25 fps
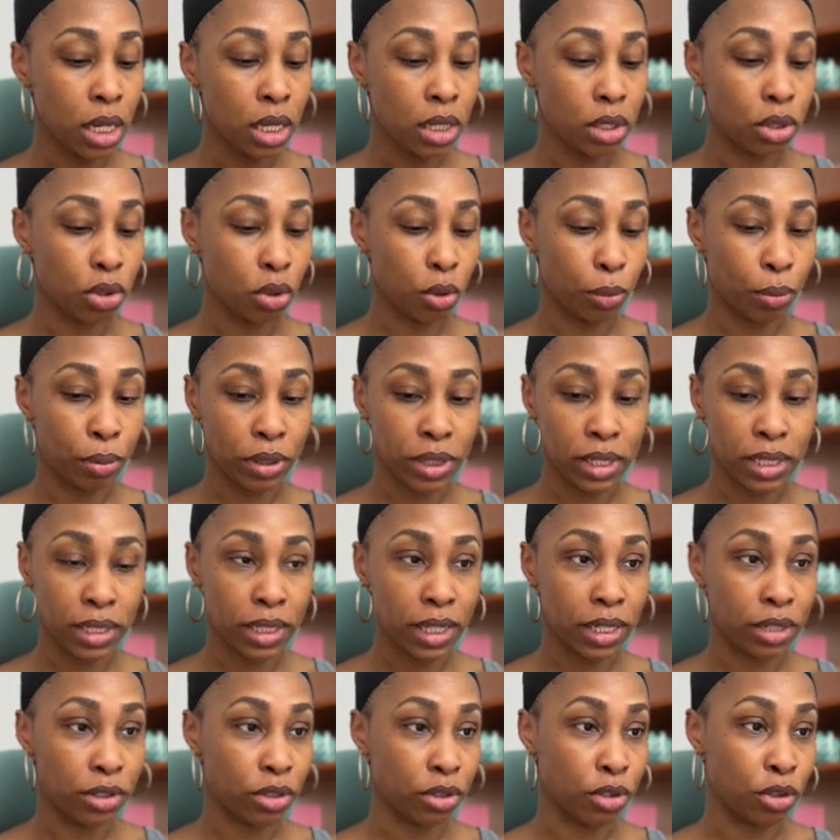So pretty
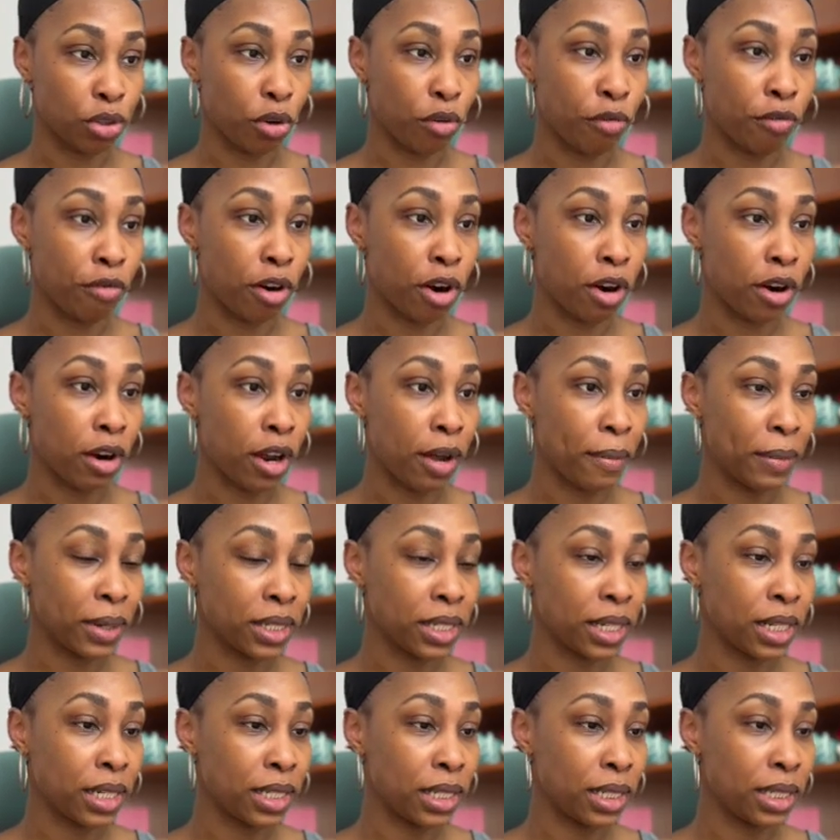standard so far. I'm
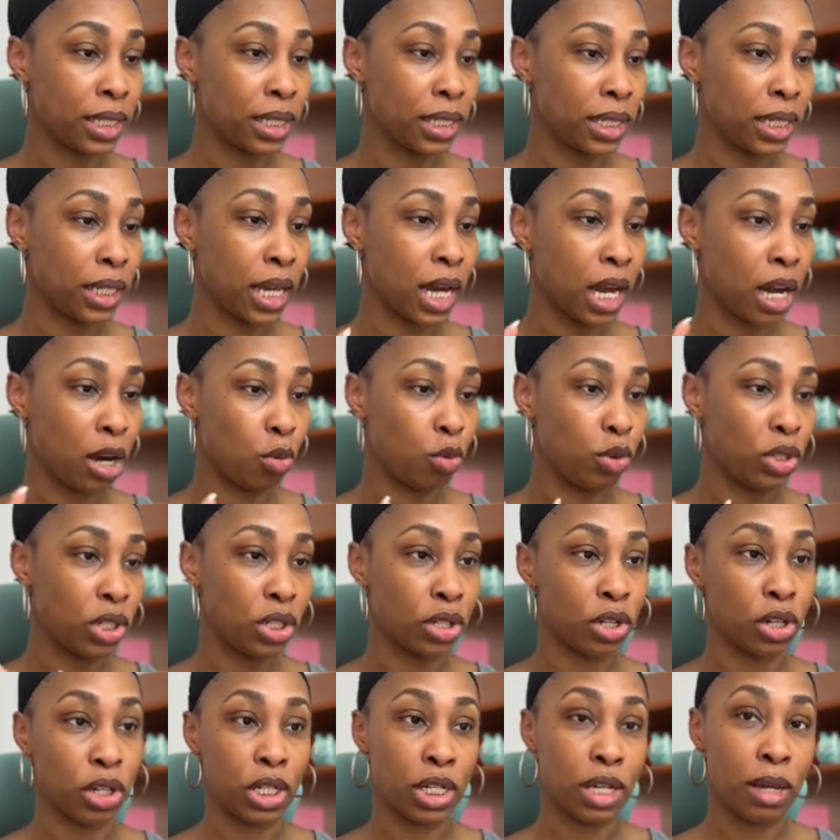excited to see how we
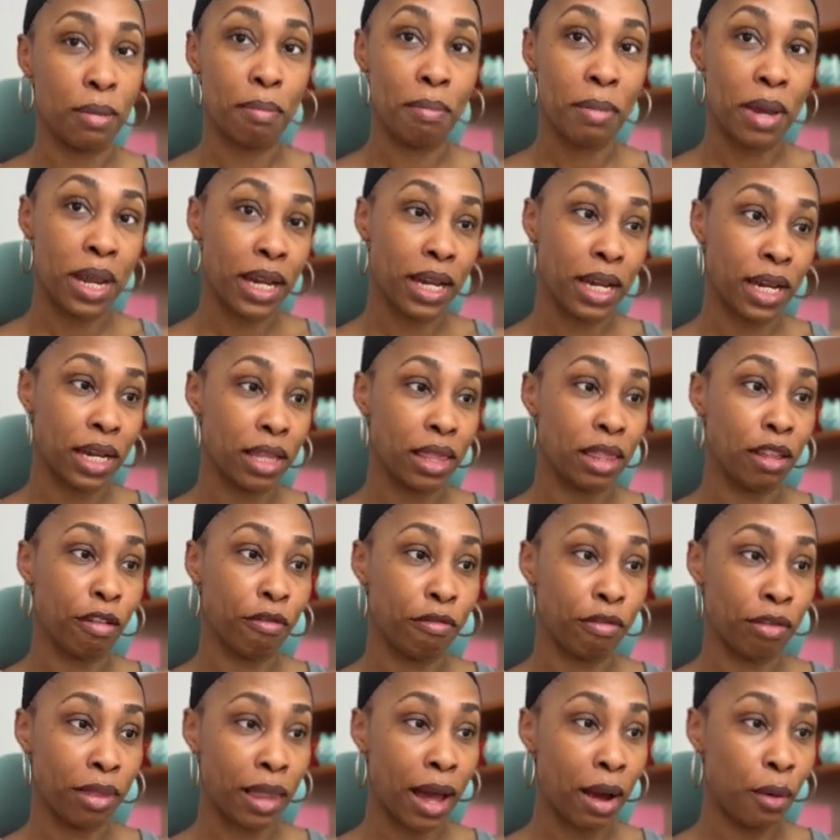start to make the
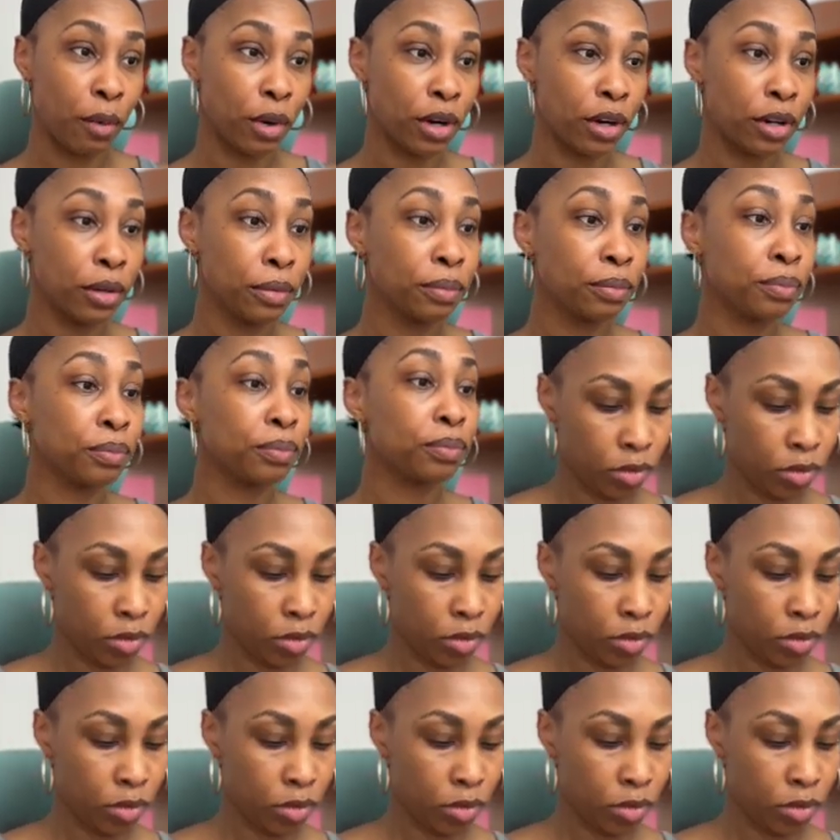flower.